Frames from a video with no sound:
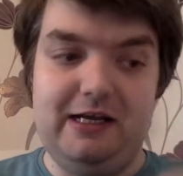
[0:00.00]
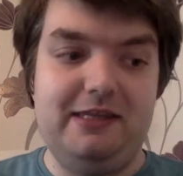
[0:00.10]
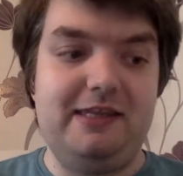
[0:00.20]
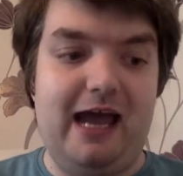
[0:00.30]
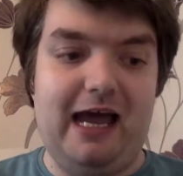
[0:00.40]

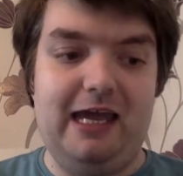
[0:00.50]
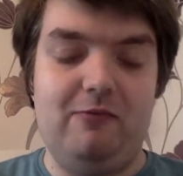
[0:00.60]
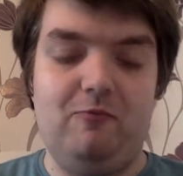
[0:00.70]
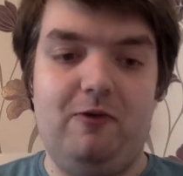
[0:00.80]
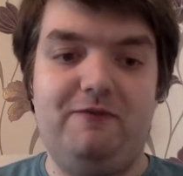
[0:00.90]

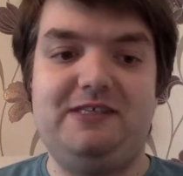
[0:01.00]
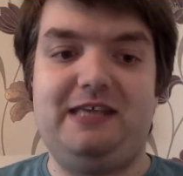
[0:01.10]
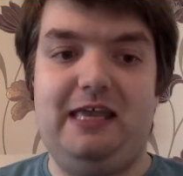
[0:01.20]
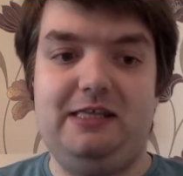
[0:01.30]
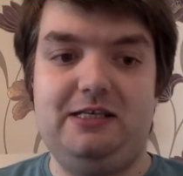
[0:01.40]
dying with
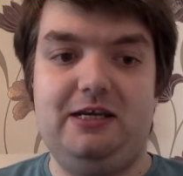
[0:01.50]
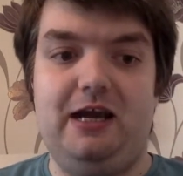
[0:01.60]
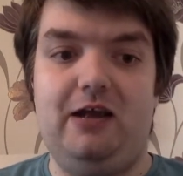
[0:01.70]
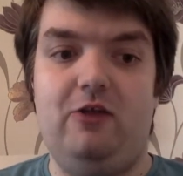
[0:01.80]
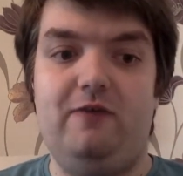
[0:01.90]
scent.
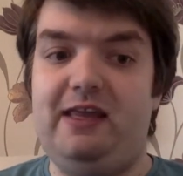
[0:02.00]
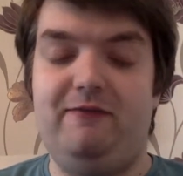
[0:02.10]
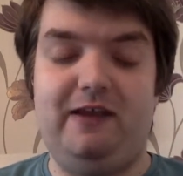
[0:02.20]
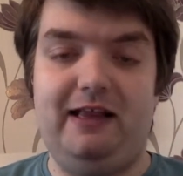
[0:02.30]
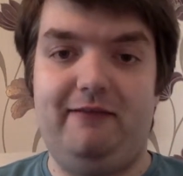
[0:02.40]
I love
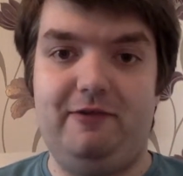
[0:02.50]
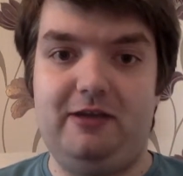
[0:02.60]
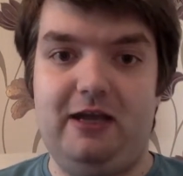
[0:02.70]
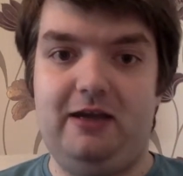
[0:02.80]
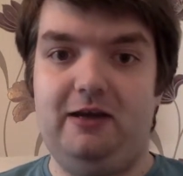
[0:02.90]
anything
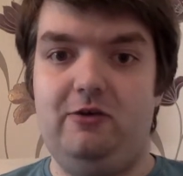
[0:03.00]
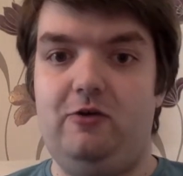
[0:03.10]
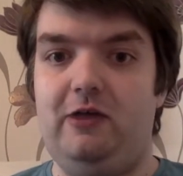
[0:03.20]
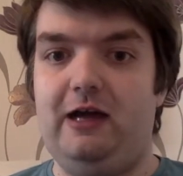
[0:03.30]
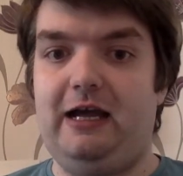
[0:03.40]
lavender and
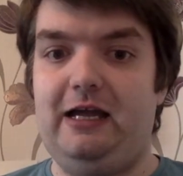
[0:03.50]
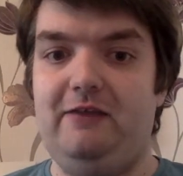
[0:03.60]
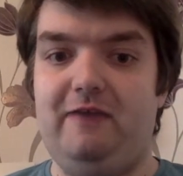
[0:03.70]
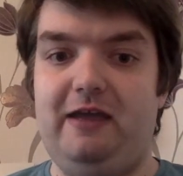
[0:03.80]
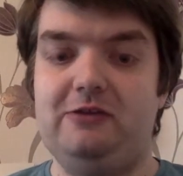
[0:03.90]
all that kind
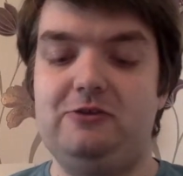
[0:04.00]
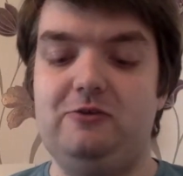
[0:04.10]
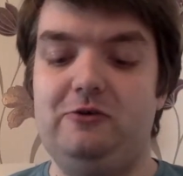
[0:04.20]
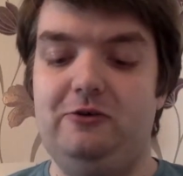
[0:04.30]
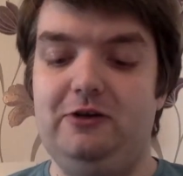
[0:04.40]
of thing.
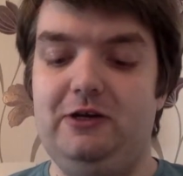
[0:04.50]
So